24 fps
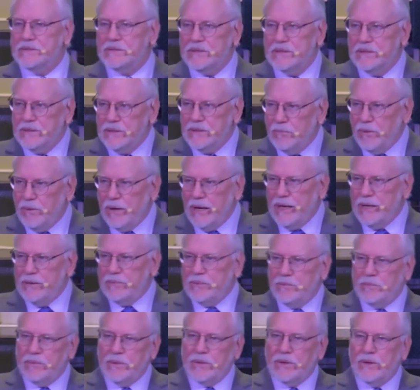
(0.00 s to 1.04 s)
in the Bible
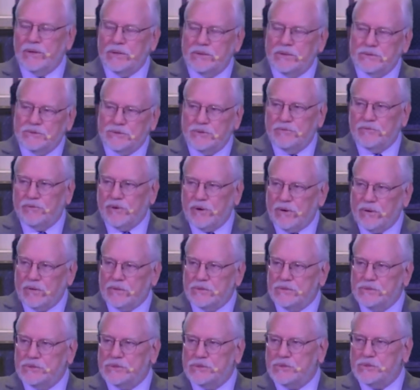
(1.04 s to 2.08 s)
because you've heard
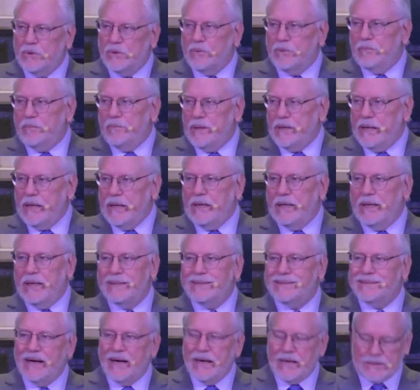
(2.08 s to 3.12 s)
so many
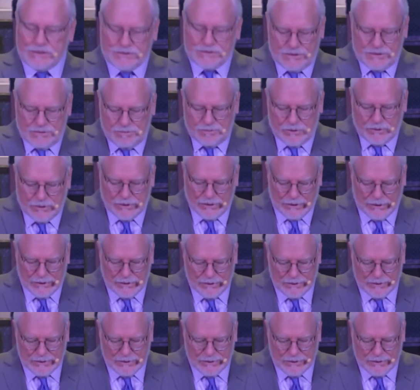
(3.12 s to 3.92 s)
attacks upon it.